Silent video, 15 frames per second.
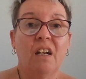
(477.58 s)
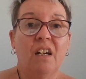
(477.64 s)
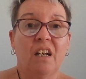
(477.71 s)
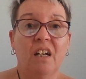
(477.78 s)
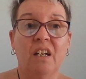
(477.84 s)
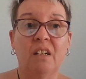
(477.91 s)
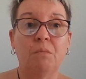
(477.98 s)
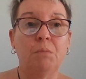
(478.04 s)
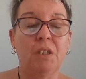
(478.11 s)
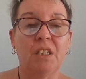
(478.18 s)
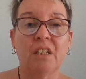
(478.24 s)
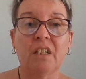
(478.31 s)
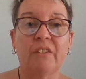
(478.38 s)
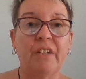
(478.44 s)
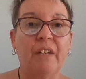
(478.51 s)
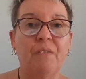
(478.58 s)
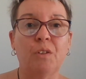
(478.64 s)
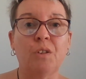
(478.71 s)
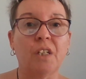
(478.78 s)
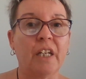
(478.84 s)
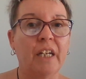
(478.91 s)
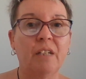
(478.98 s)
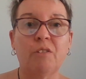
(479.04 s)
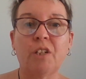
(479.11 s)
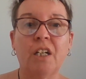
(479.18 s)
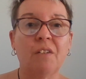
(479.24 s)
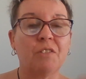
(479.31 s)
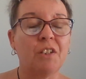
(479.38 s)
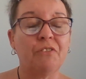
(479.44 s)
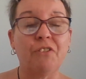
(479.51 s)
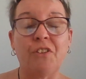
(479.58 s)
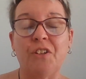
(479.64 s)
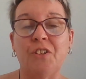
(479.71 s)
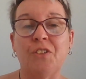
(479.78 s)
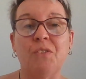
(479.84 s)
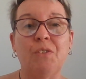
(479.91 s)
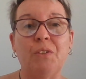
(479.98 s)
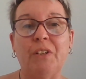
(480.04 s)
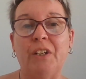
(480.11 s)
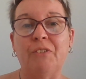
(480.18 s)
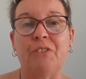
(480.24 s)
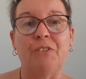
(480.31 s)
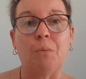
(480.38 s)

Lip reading: Go and have a look at GameCrafter. For those of you over